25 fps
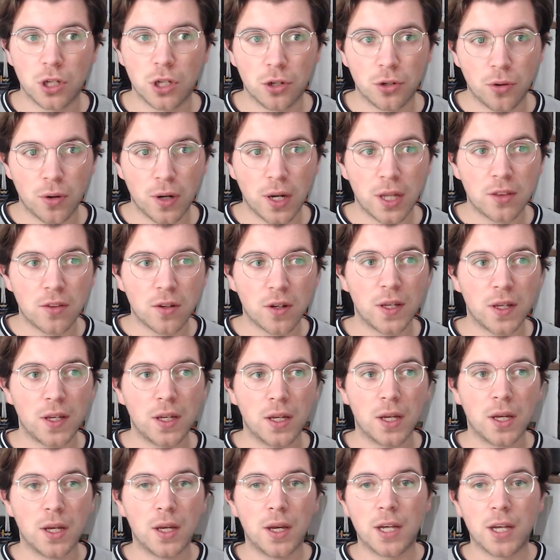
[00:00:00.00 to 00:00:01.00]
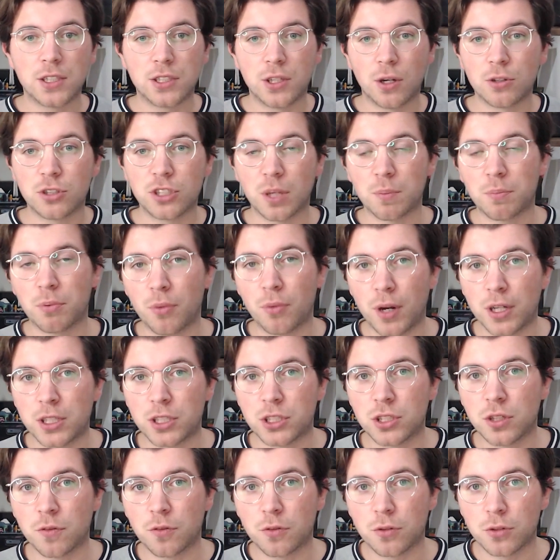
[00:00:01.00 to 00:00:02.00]
So there literally is no
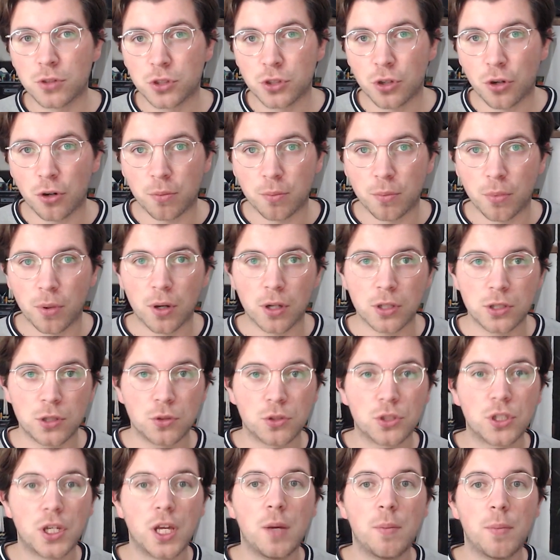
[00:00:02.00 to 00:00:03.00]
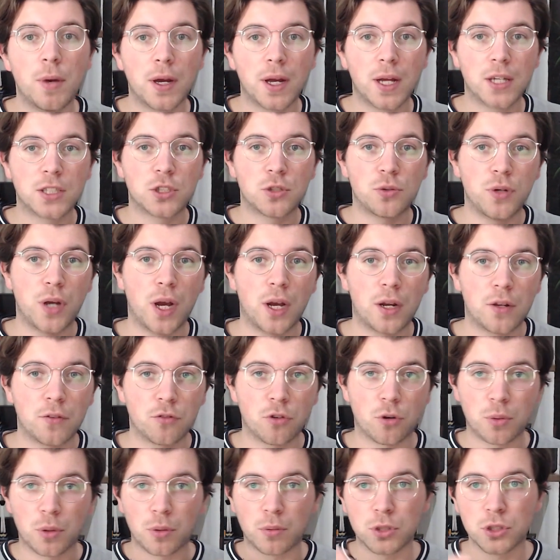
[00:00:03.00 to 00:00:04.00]
separation of concern. Because your schema gets created
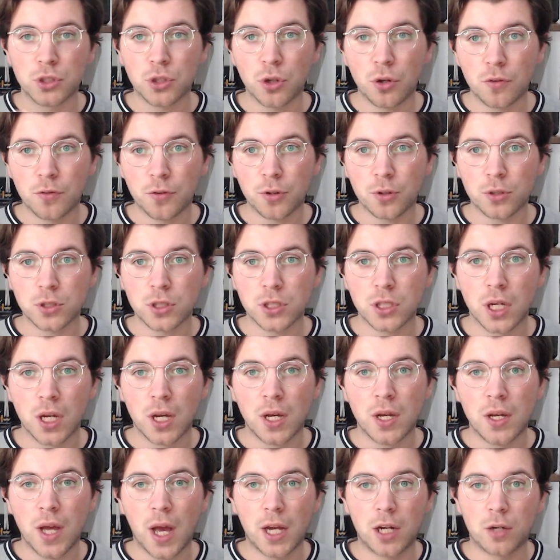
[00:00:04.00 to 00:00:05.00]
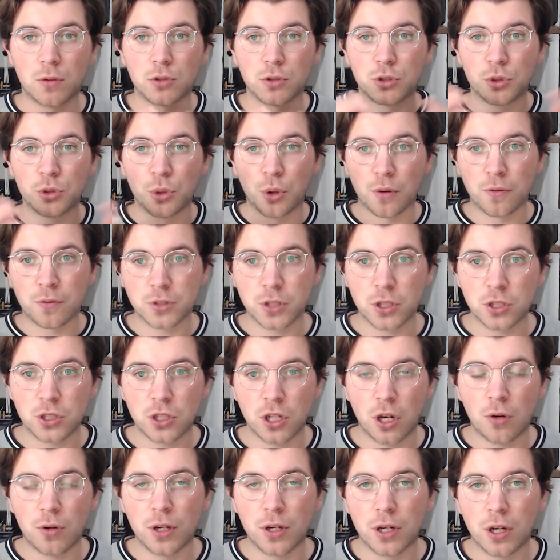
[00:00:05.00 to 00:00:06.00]
from your resolvers, and your resolvers is
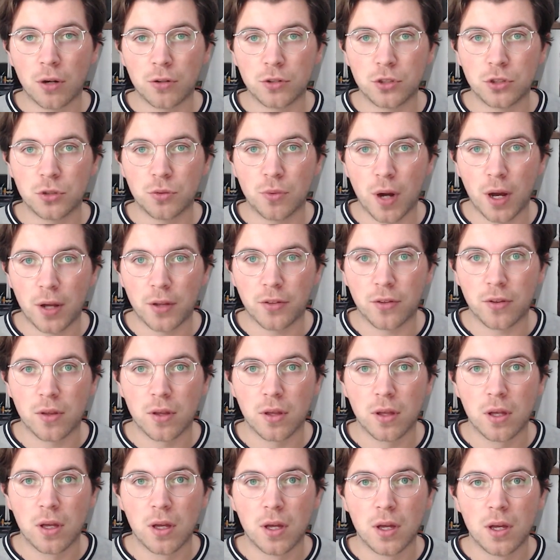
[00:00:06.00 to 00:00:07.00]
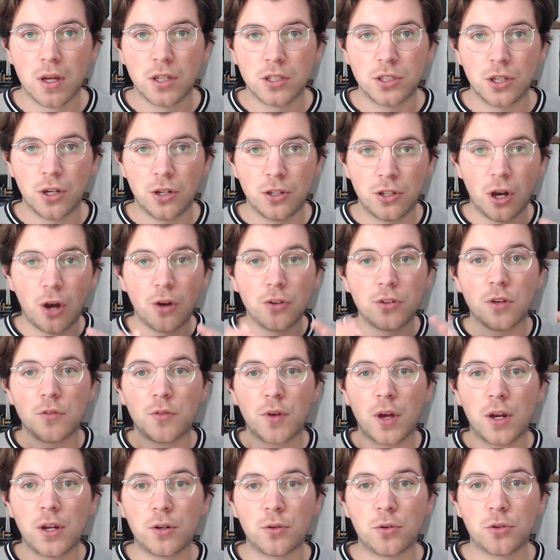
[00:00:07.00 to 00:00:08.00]
the only code you write. So you don't
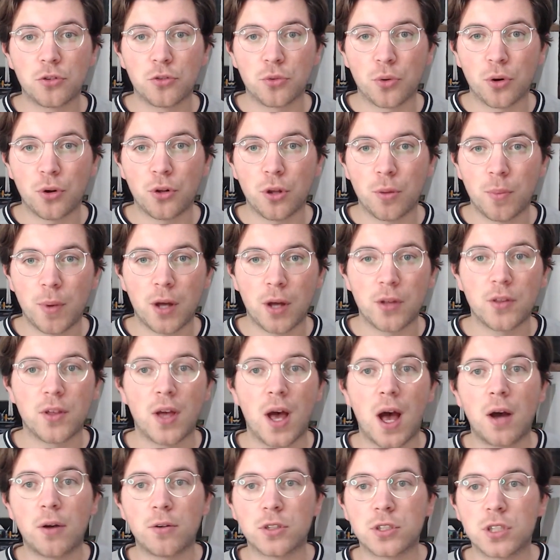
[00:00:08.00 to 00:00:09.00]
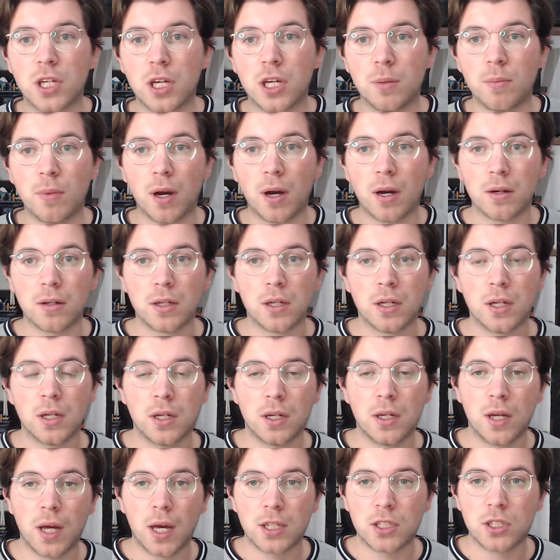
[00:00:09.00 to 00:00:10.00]
have any control about how the schema
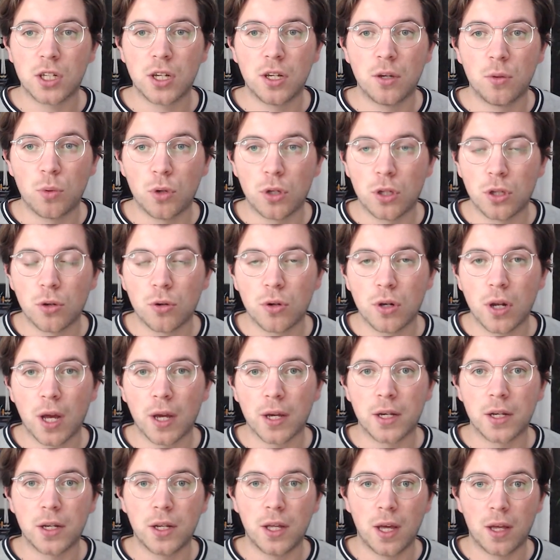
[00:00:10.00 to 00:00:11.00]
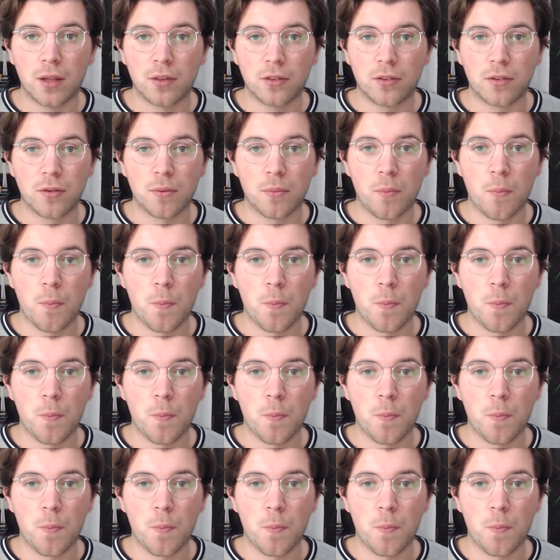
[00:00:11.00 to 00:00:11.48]
actually will look like in the end.